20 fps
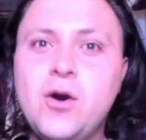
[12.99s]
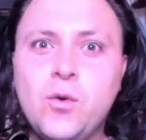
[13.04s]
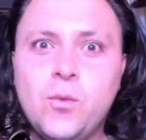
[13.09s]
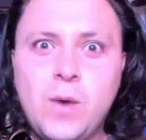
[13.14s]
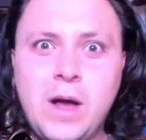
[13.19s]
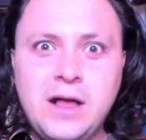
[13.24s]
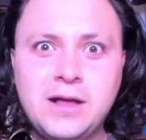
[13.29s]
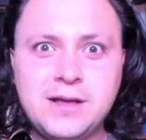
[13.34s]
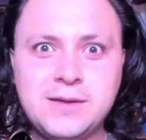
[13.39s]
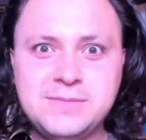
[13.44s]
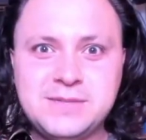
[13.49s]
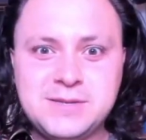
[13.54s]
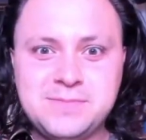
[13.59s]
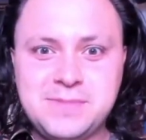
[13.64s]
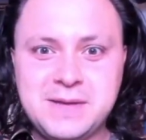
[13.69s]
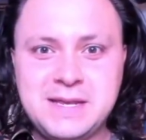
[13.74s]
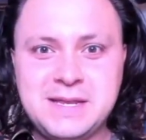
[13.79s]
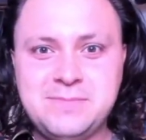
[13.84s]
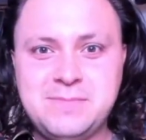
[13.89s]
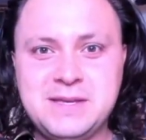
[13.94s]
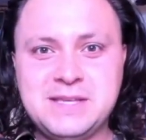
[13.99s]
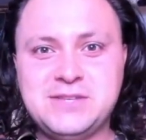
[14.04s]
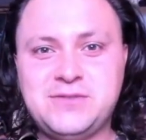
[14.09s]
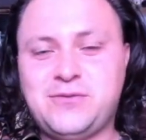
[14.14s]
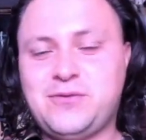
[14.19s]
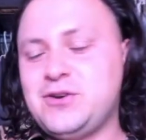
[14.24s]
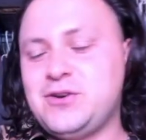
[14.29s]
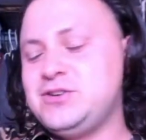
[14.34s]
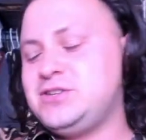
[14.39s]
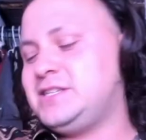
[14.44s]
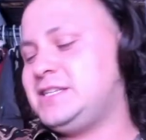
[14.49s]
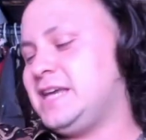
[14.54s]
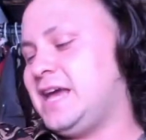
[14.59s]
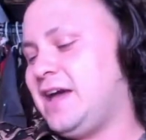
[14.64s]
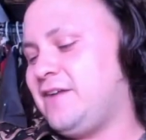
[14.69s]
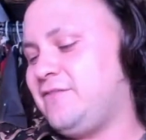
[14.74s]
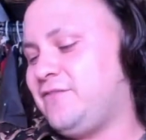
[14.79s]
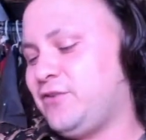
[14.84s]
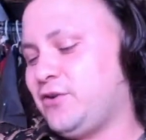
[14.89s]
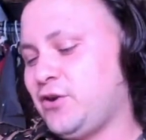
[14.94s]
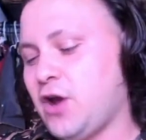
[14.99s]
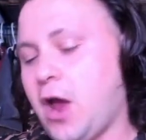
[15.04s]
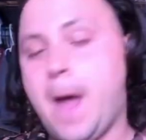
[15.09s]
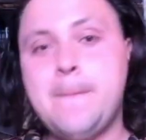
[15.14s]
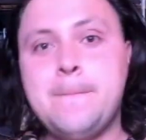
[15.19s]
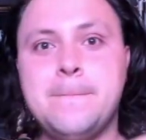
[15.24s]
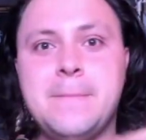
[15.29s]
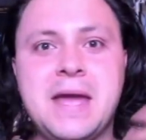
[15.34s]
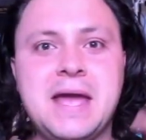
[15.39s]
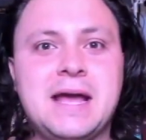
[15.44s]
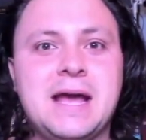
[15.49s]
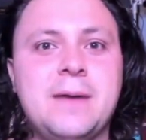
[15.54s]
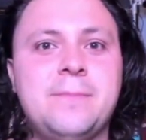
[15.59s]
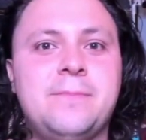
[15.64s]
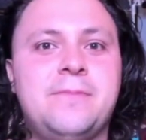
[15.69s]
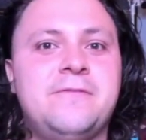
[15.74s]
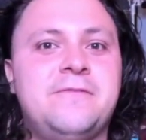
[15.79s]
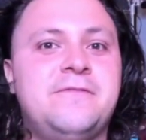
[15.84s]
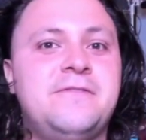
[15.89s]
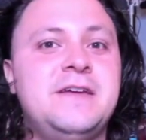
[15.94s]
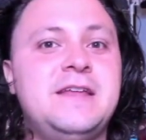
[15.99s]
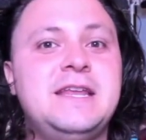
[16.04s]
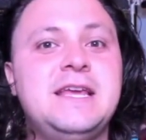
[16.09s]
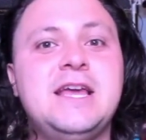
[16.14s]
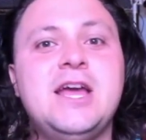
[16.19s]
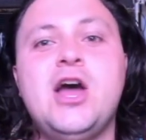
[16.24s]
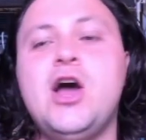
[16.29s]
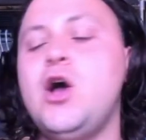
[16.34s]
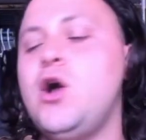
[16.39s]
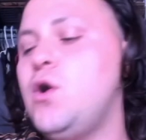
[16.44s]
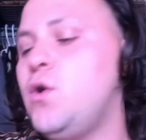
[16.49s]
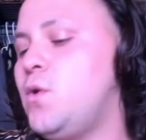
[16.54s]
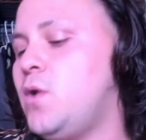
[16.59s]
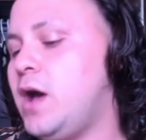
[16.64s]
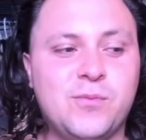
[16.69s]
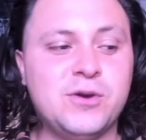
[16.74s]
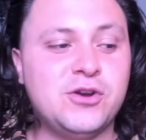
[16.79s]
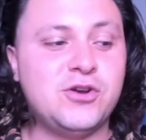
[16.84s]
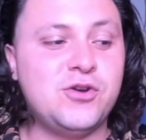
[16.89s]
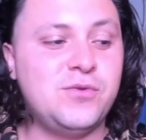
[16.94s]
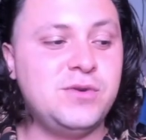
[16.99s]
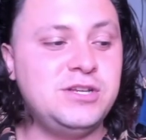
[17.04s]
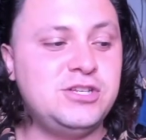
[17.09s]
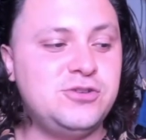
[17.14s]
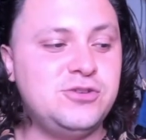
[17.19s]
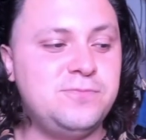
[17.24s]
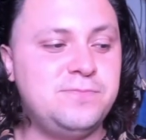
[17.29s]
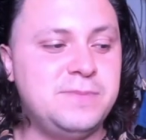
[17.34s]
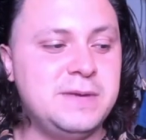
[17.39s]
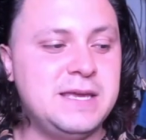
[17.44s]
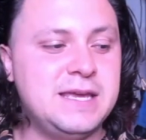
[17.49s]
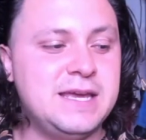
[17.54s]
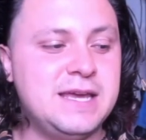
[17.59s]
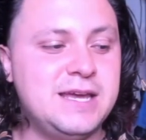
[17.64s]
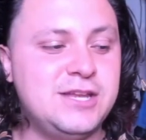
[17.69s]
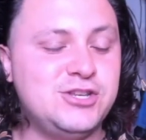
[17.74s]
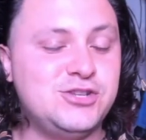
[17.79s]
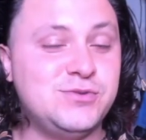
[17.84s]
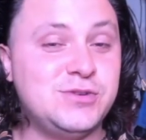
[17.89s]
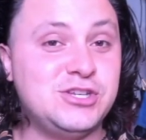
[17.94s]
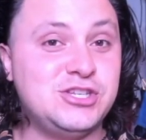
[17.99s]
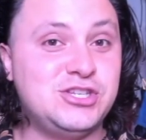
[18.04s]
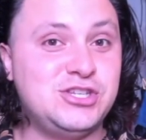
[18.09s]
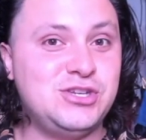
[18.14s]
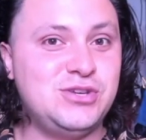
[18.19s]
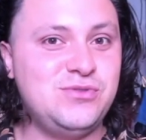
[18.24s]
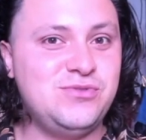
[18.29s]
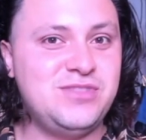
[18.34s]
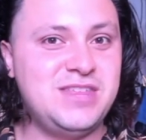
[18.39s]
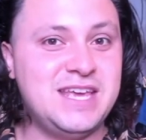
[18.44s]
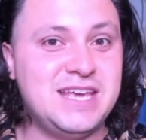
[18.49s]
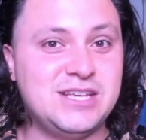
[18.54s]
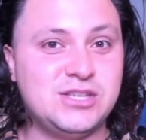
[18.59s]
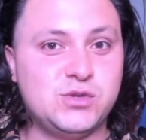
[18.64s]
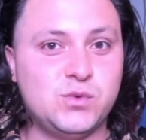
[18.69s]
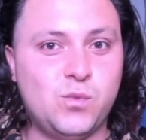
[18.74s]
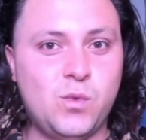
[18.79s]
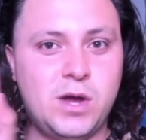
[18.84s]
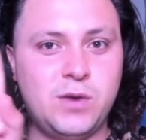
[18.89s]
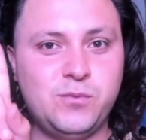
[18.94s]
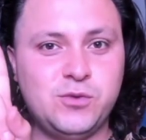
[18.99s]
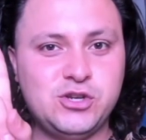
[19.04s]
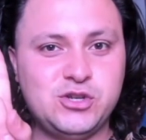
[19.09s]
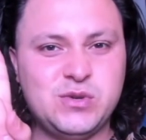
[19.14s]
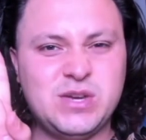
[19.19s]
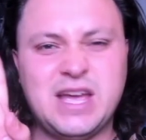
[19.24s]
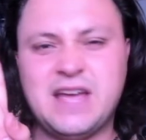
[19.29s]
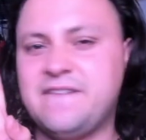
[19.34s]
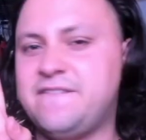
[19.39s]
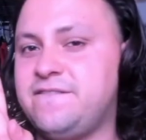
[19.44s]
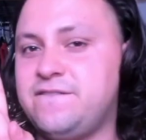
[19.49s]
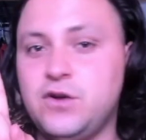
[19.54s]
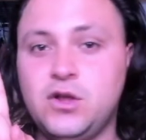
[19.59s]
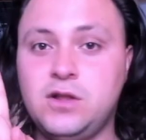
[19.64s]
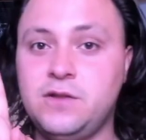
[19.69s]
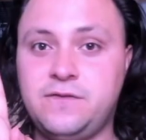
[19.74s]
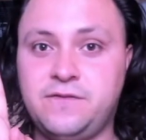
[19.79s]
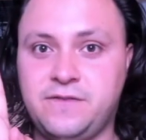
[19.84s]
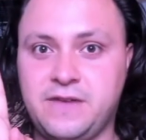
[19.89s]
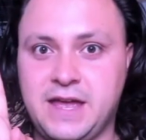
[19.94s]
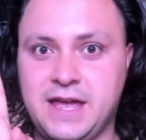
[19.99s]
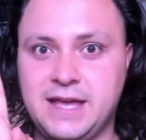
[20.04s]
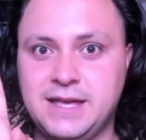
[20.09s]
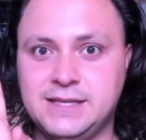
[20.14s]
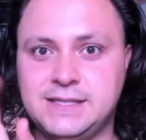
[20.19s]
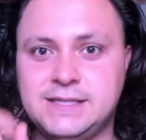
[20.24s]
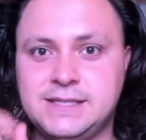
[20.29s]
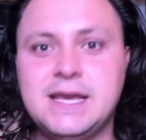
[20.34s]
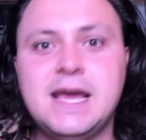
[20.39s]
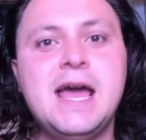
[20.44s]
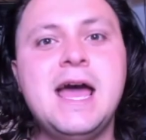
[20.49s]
Welcome to Biddy B's first ever makeup video. We're going to be doing two things. One, we're doing a full face,